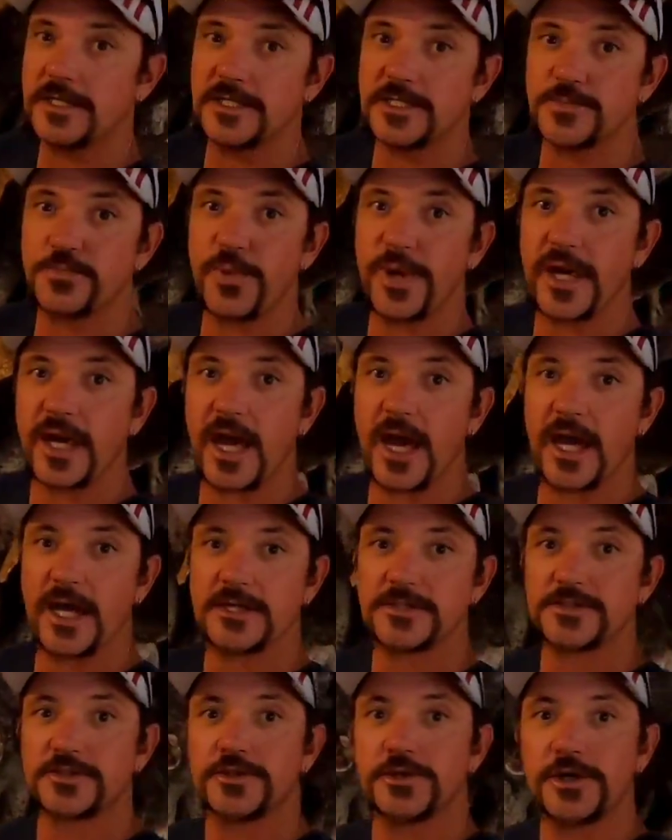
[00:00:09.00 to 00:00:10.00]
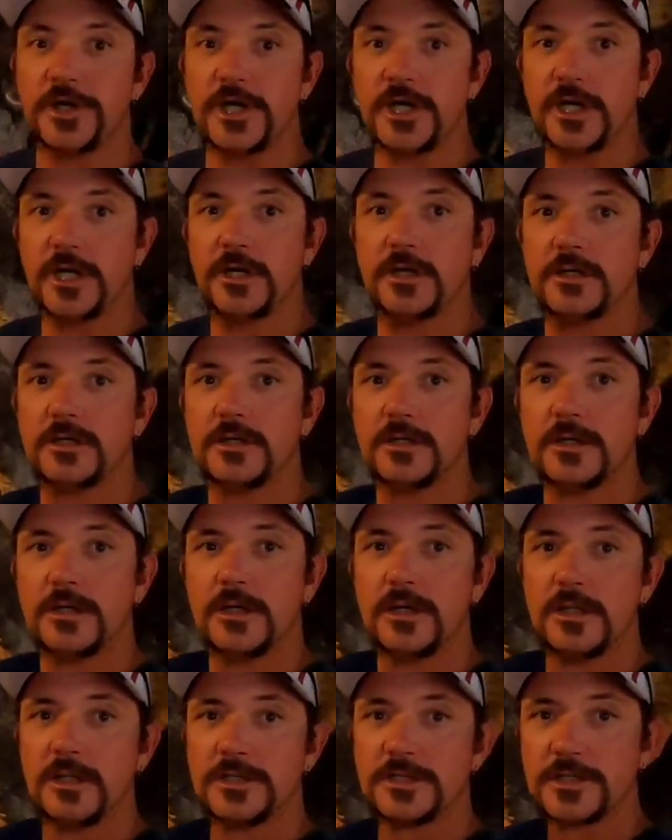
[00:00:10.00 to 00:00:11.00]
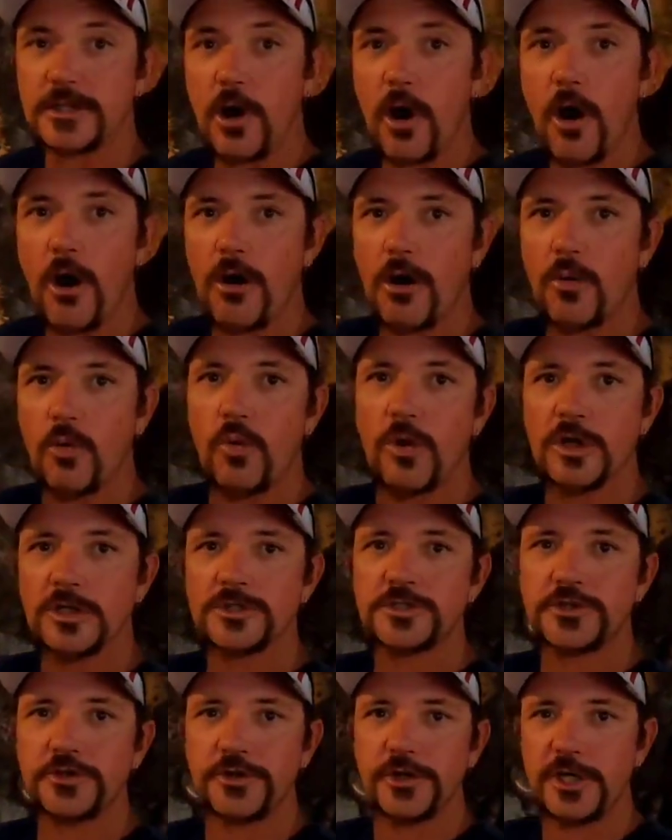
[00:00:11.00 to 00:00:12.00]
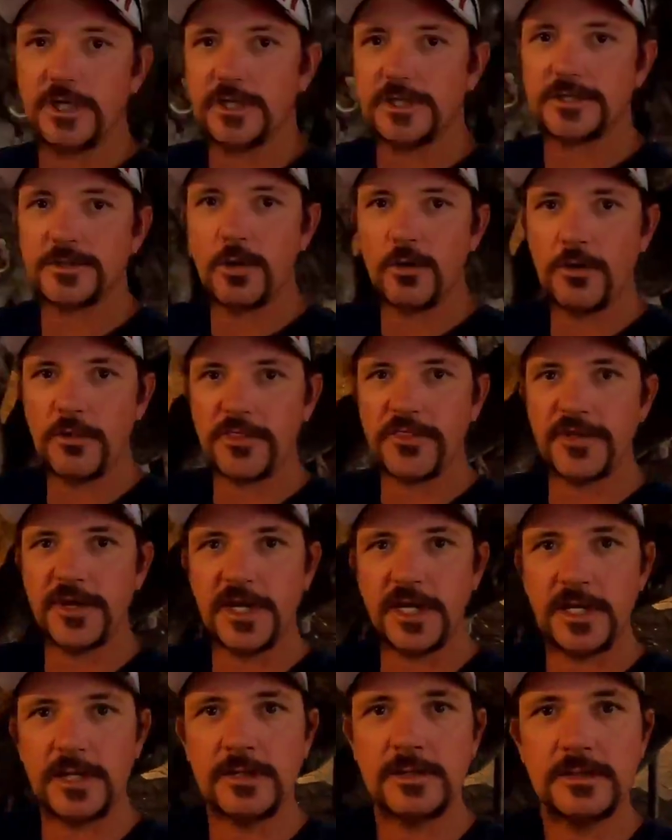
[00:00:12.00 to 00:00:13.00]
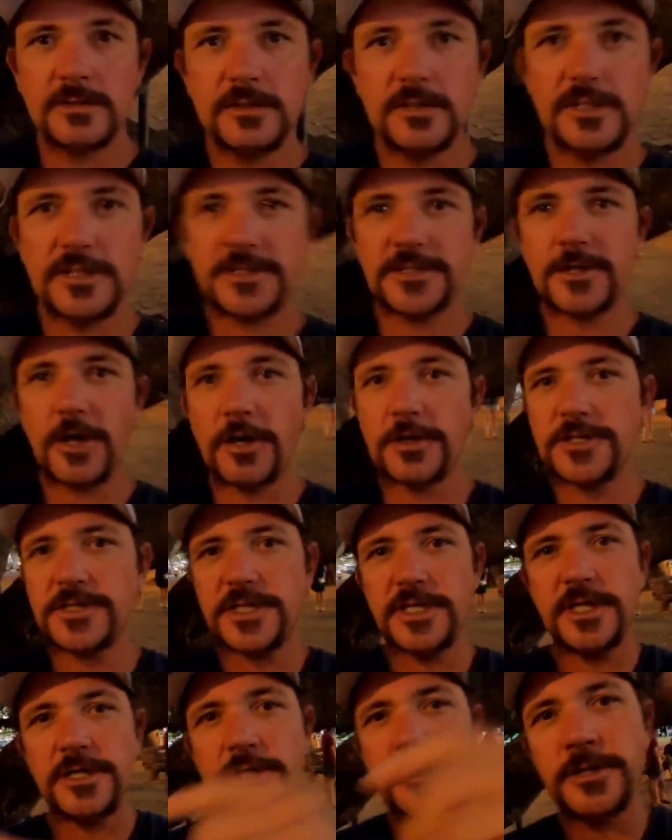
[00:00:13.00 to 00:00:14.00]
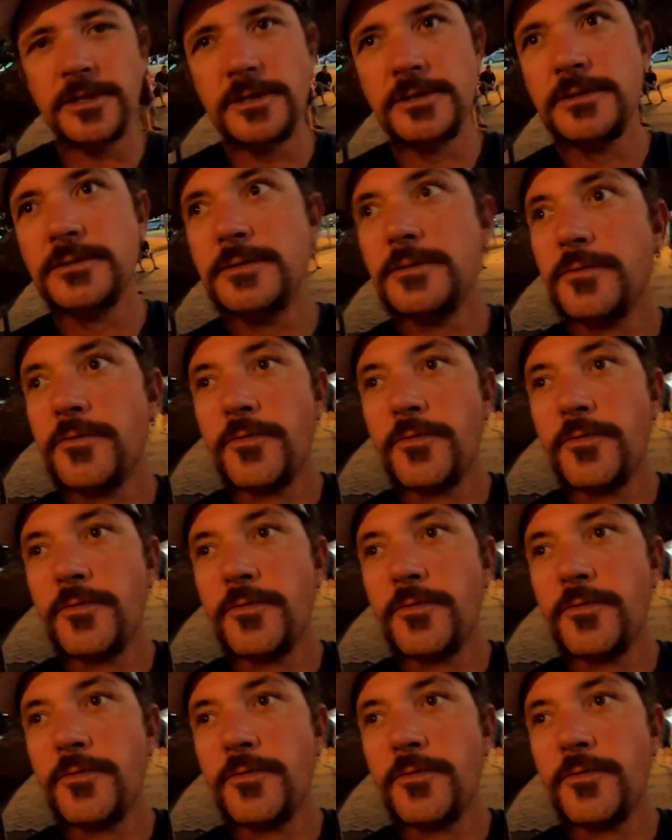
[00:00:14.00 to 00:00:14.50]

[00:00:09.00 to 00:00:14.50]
at this big ass tree. This is all one tree, this whole thing. Starts here.